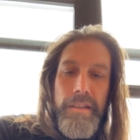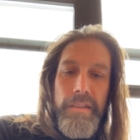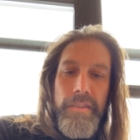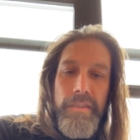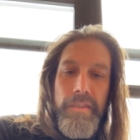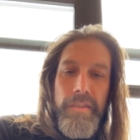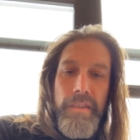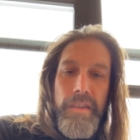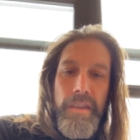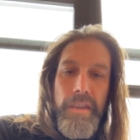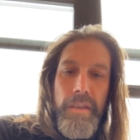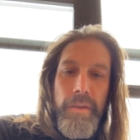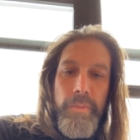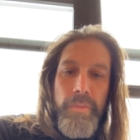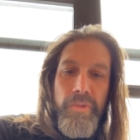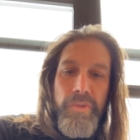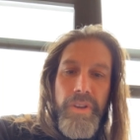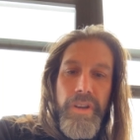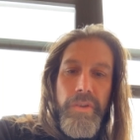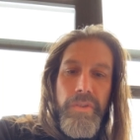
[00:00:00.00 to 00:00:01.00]
let's see,
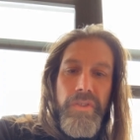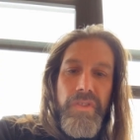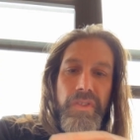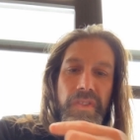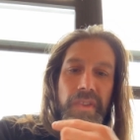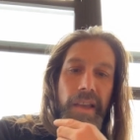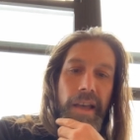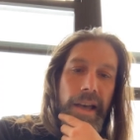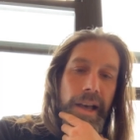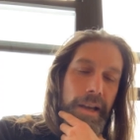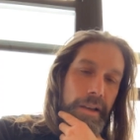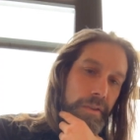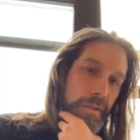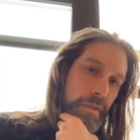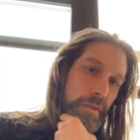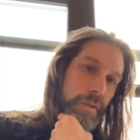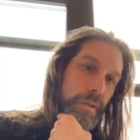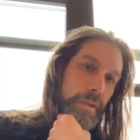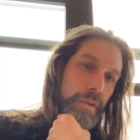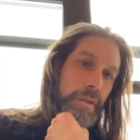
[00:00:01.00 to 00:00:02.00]
merino
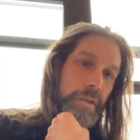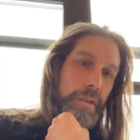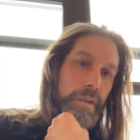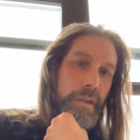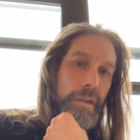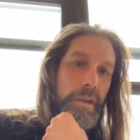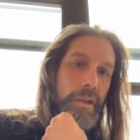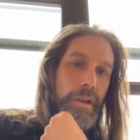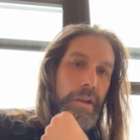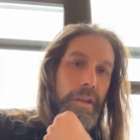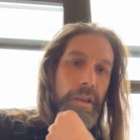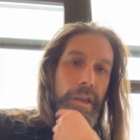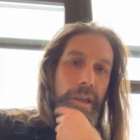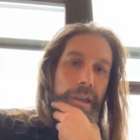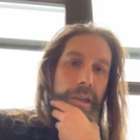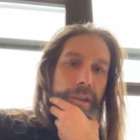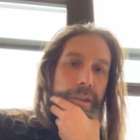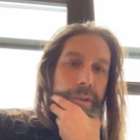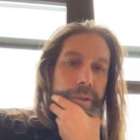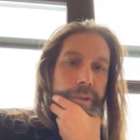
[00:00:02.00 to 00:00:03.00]
socks. You know,
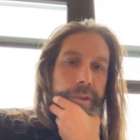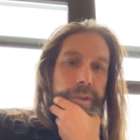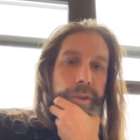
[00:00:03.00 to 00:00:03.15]
like